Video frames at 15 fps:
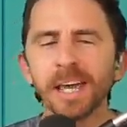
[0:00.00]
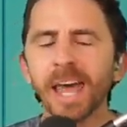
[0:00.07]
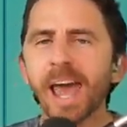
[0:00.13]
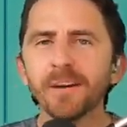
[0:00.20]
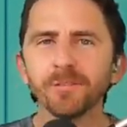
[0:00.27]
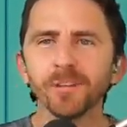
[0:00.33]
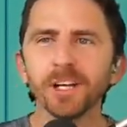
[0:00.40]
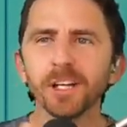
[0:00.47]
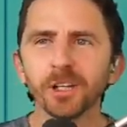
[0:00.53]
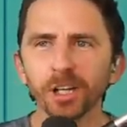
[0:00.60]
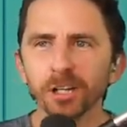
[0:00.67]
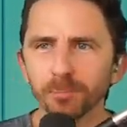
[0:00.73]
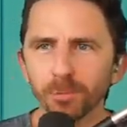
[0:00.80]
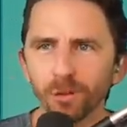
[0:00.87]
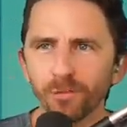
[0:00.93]
Every
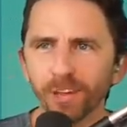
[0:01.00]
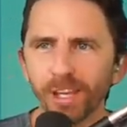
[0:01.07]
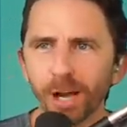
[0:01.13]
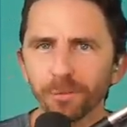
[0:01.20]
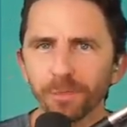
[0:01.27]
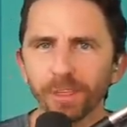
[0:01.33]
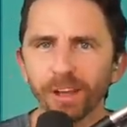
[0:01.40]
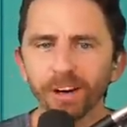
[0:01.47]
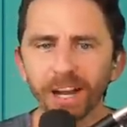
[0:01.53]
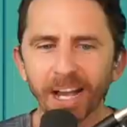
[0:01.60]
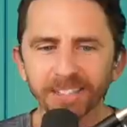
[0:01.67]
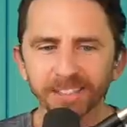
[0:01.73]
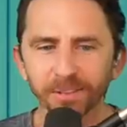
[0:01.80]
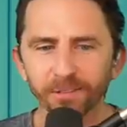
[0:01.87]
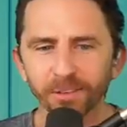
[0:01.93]
good movie out there
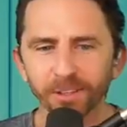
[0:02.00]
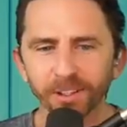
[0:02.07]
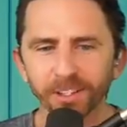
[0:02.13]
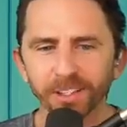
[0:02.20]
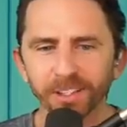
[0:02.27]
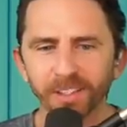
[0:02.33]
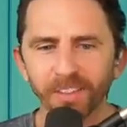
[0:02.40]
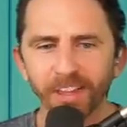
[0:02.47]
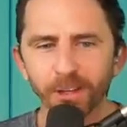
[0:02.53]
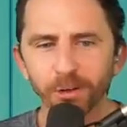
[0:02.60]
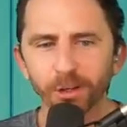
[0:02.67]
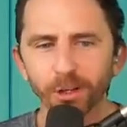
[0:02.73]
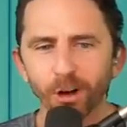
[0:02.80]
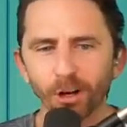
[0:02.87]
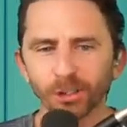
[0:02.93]
has a villain that you
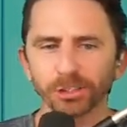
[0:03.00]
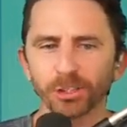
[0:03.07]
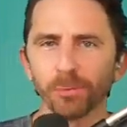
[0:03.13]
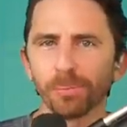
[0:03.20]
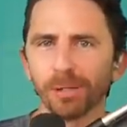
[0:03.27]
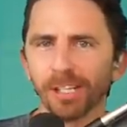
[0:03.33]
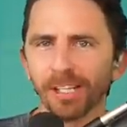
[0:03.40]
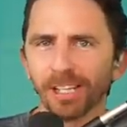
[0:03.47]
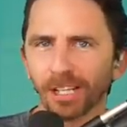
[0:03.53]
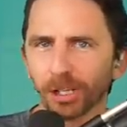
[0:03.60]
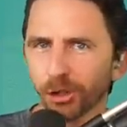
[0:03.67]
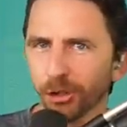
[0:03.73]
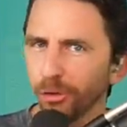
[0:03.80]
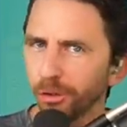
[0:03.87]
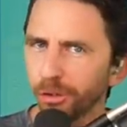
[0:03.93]
can also be like,
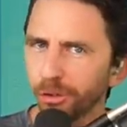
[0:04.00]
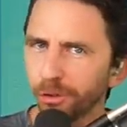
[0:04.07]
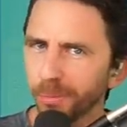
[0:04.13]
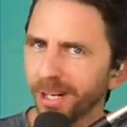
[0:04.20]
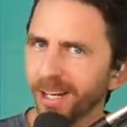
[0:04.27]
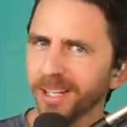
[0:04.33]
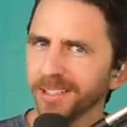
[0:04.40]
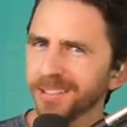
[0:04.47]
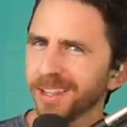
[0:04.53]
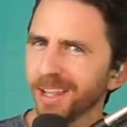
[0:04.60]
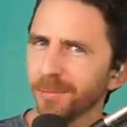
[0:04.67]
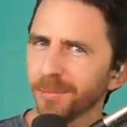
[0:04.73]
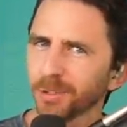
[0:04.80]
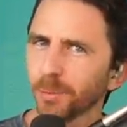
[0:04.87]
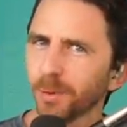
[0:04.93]
humanize
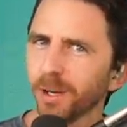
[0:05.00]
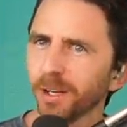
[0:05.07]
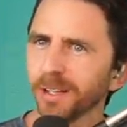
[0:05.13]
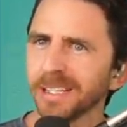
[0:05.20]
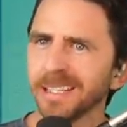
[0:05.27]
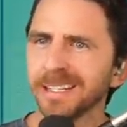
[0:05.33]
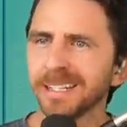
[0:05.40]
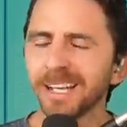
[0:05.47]
them as well.